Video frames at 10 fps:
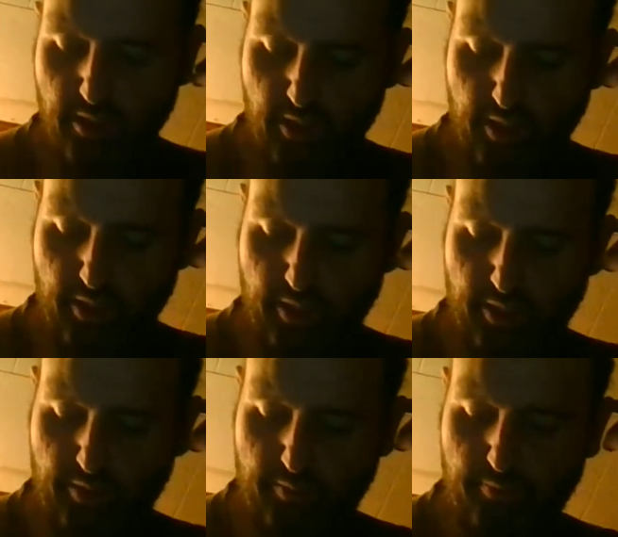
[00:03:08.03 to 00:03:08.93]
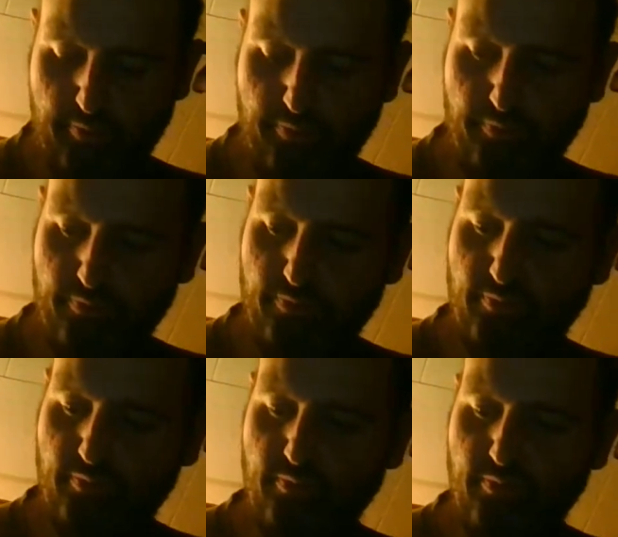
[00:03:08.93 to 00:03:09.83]
Um,
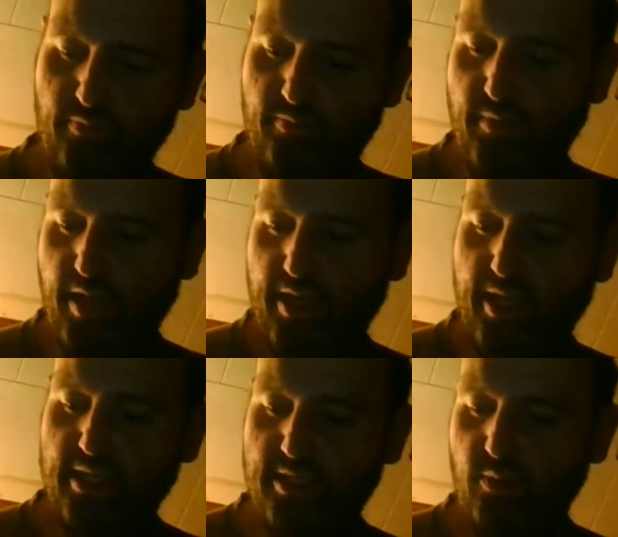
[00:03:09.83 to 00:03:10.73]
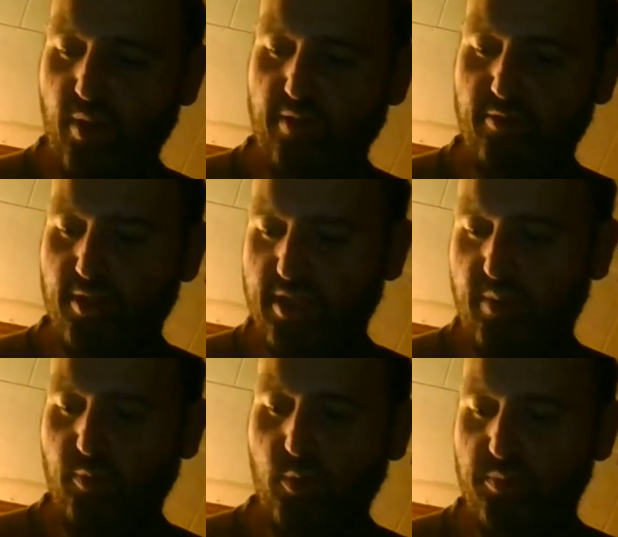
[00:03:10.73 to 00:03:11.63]
an easy way, for
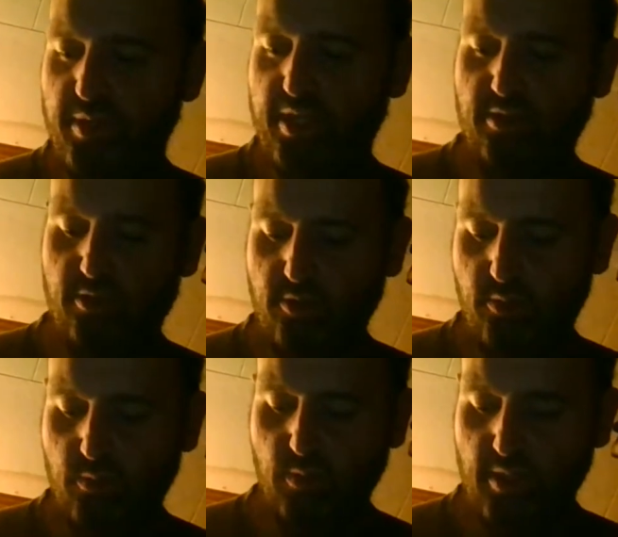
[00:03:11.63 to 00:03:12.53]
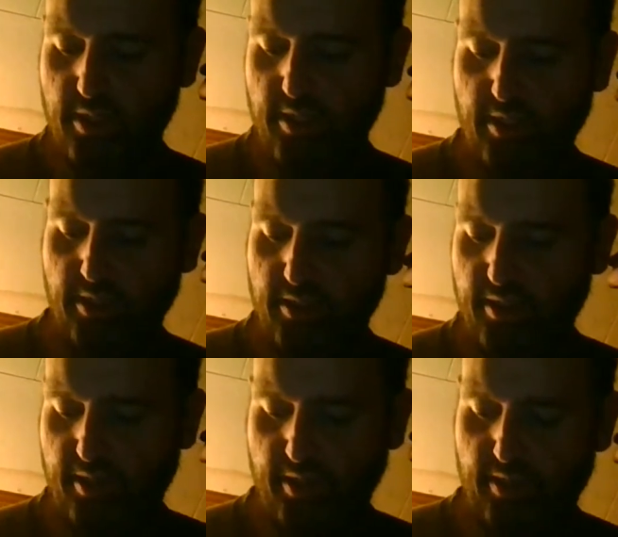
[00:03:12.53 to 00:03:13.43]
example, would be to
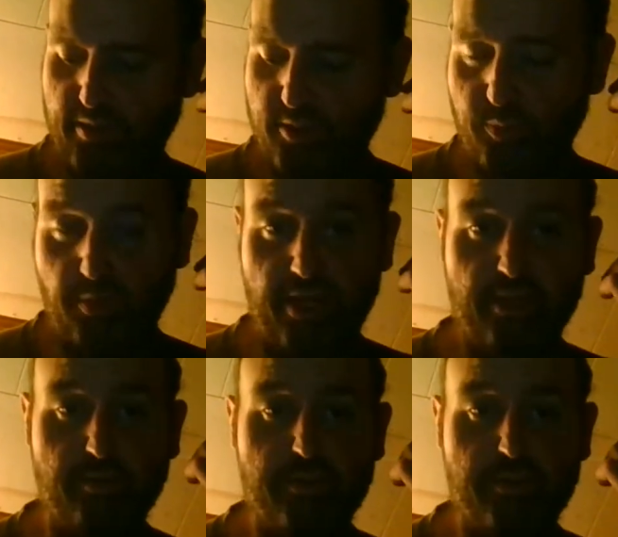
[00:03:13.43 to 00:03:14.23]
spray them